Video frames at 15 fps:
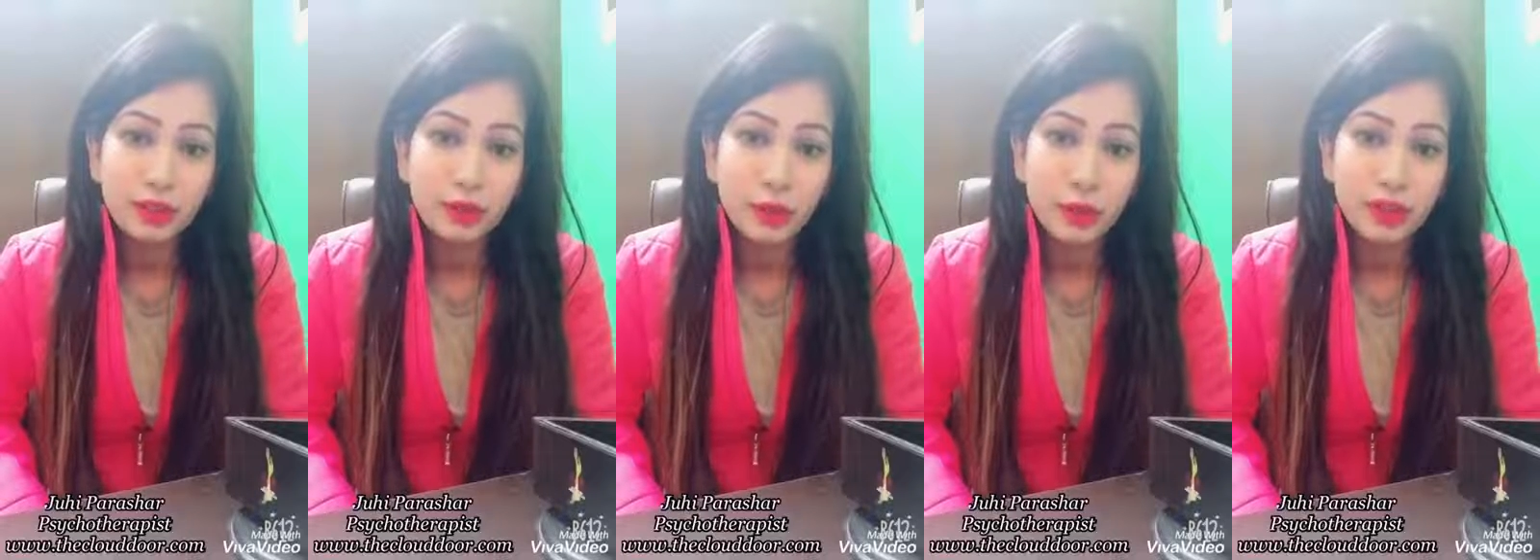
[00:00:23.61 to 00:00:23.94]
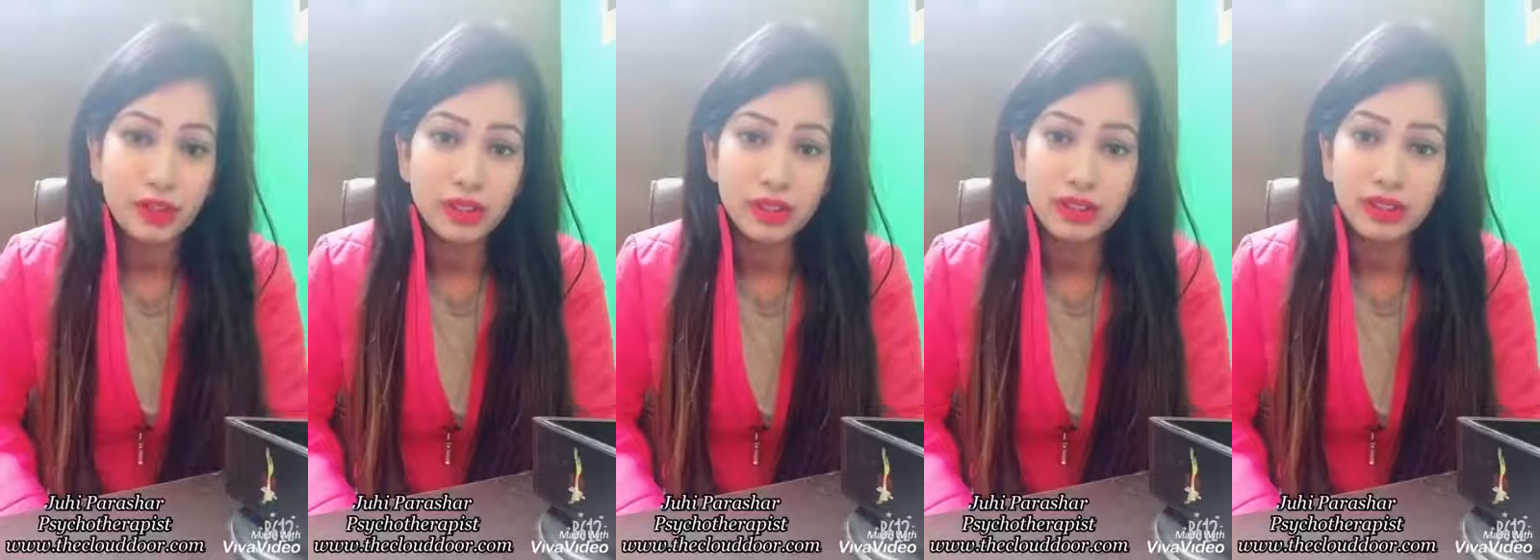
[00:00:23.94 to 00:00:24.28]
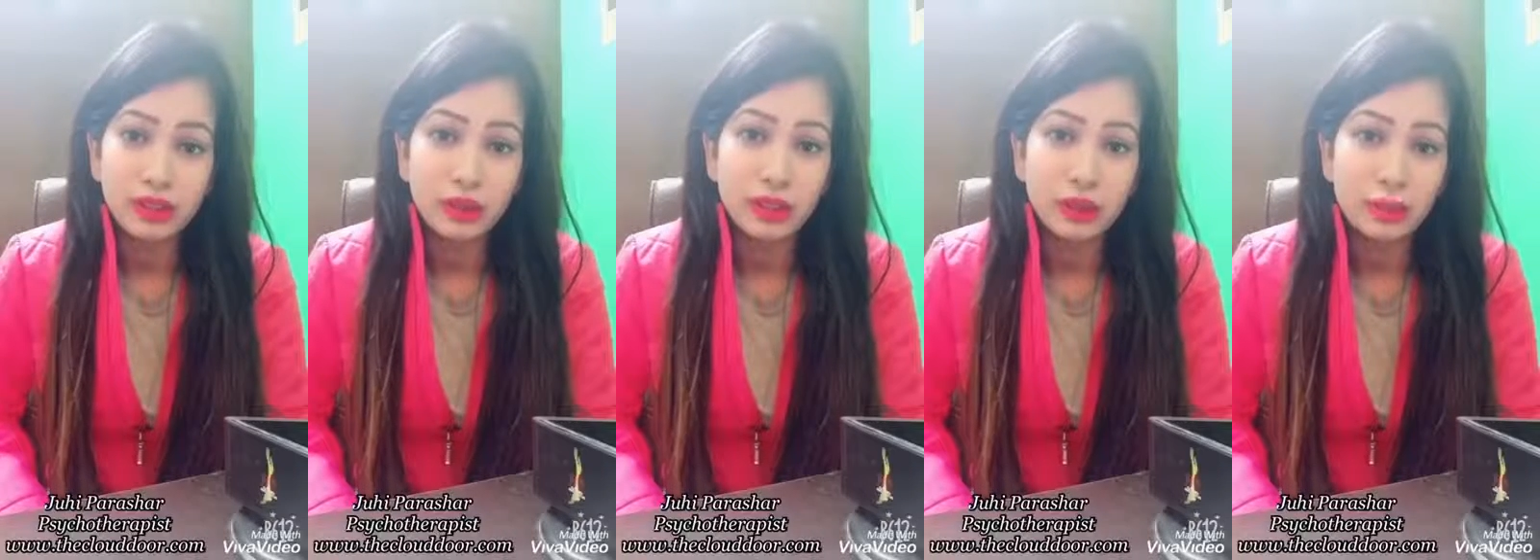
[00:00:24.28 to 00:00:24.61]
what is
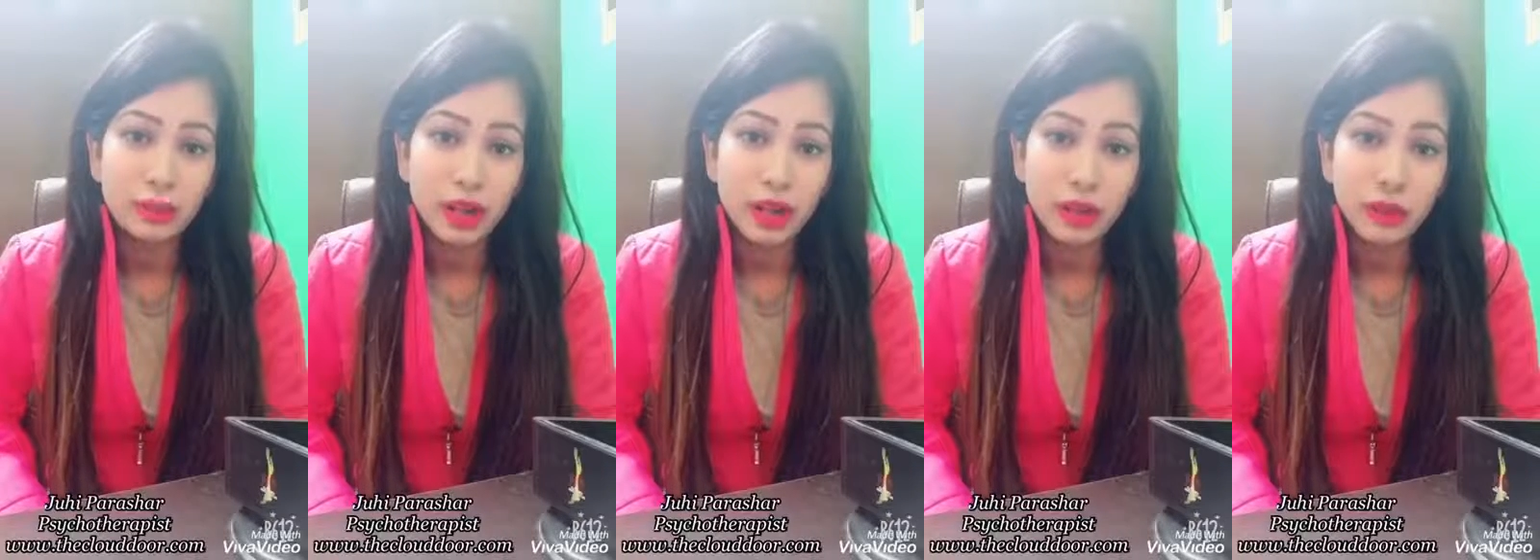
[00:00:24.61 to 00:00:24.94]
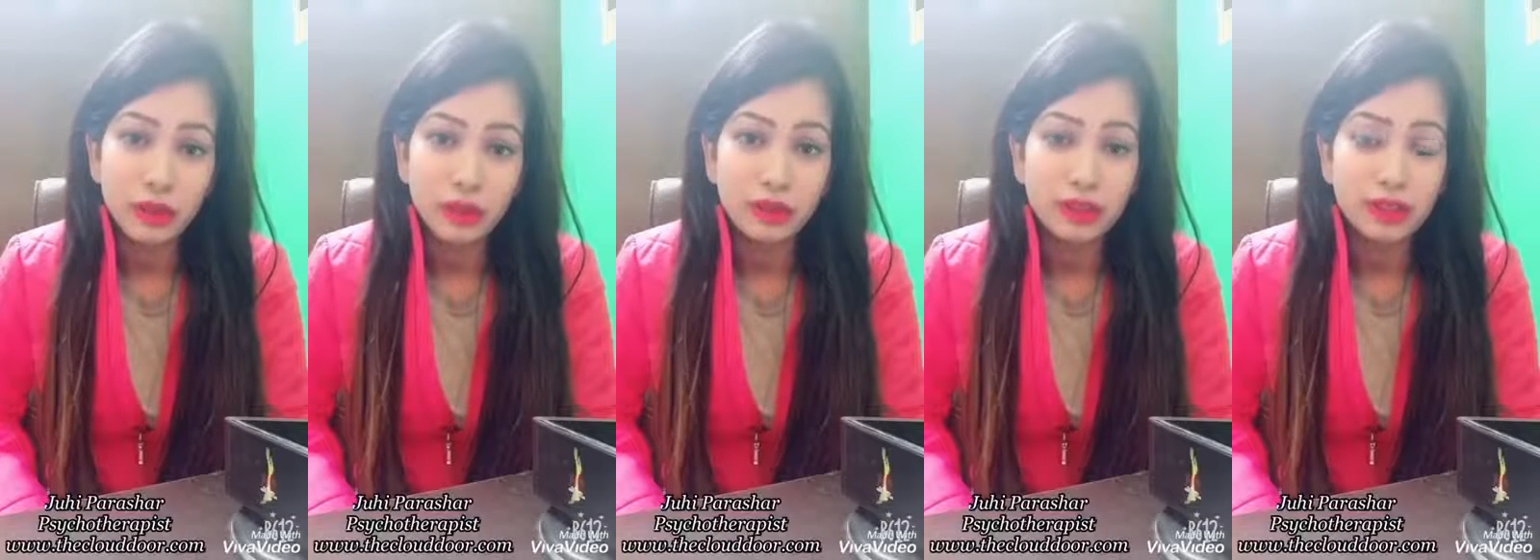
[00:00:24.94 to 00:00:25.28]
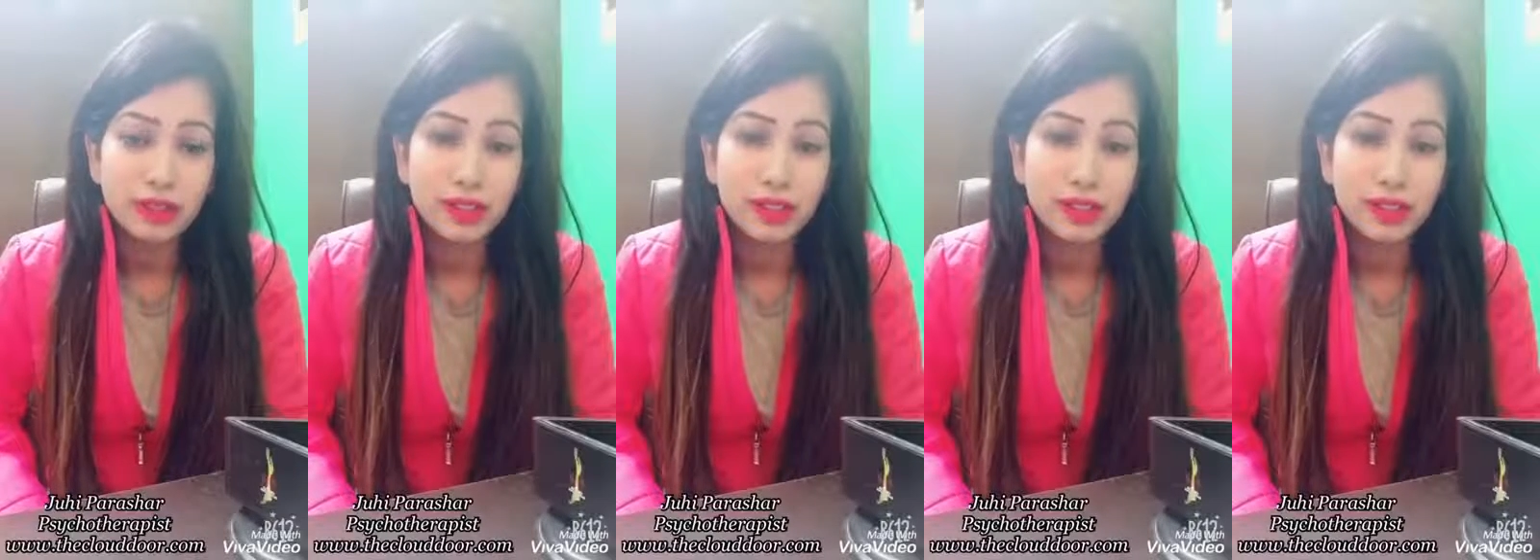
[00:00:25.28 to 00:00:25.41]
it all about, what it